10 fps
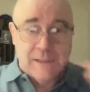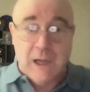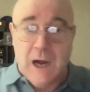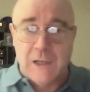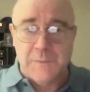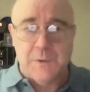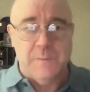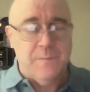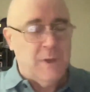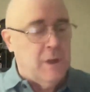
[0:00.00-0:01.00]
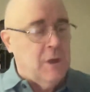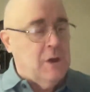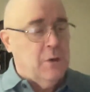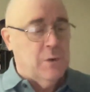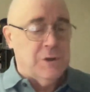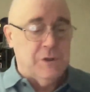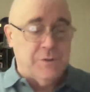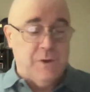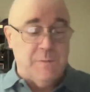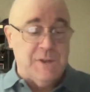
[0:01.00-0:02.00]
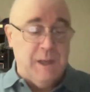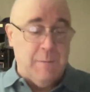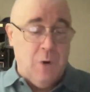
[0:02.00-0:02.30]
gospel, which is from St.